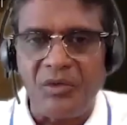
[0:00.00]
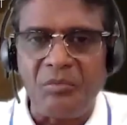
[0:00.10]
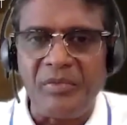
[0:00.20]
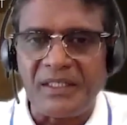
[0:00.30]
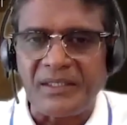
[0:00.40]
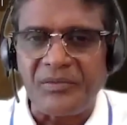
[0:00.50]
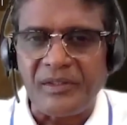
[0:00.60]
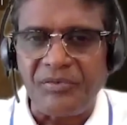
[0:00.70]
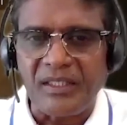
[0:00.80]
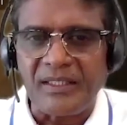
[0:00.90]
low base
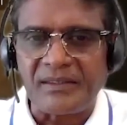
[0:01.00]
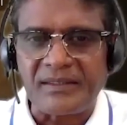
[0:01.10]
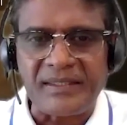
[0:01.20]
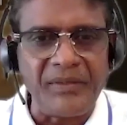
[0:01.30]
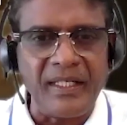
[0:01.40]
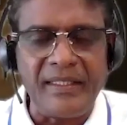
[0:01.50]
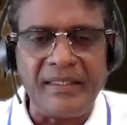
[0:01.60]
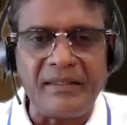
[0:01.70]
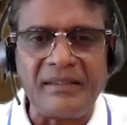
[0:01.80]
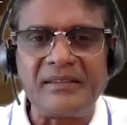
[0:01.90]
effect for 7-8
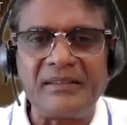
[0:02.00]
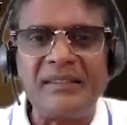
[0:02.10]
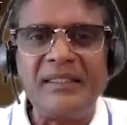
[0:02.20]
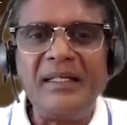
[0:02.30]
years.